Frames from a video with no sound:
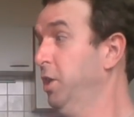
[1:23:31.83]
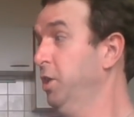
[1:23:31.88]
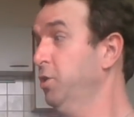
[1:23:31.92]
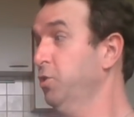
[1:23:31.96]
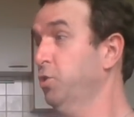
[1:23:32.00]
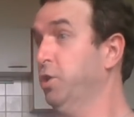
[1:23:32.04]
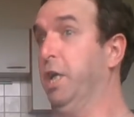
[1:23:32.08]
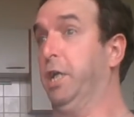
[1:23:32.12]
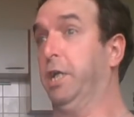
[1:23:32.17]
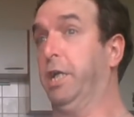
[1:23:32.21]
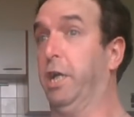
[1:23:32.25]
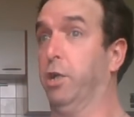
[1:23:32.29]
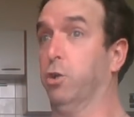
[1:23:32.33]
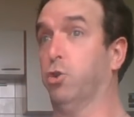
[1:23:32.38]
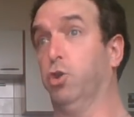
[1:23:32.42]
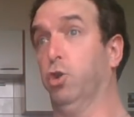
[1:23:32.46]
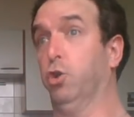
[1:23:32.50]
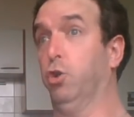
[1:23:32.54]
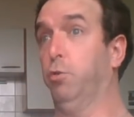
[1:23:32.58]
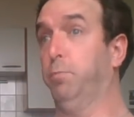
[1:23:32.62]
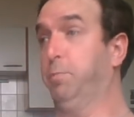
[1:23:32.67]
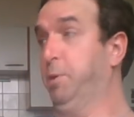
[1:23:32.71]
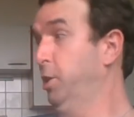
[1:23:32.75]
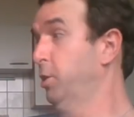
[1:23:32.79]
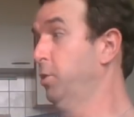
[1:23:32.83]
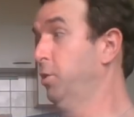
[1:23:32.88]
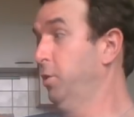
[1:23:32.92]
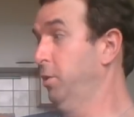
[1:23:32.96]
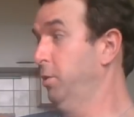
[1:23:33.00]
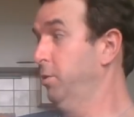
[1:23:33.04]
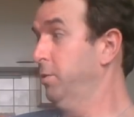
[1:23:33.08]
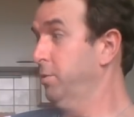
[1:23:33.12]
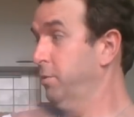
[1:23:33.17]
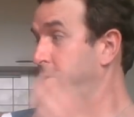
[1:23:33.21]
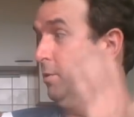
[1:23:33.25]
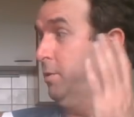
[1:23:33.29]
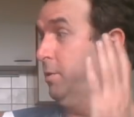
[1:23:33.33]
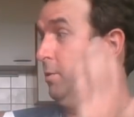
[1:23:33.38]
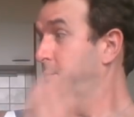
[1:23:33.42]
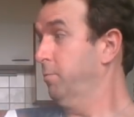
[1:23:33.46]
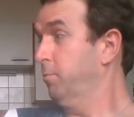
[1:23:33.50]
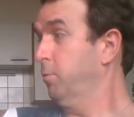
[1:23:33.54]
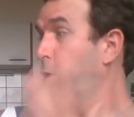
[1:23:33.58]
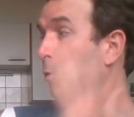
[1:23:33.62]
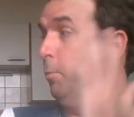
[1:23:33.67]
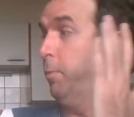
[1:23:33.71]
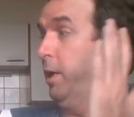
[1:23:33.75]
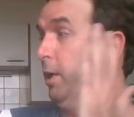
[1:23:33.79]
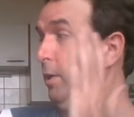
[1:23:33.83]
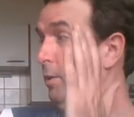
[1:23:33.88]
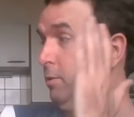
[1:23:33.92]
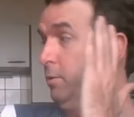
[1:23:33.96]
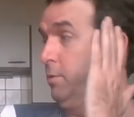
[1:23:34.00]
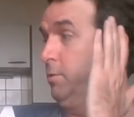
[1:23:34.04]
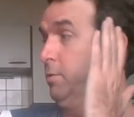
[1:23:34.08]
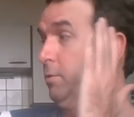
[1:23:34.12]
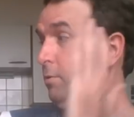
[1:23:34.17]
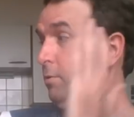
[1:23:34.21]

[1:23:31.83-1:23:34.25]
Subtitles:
Take a chill pill, robot.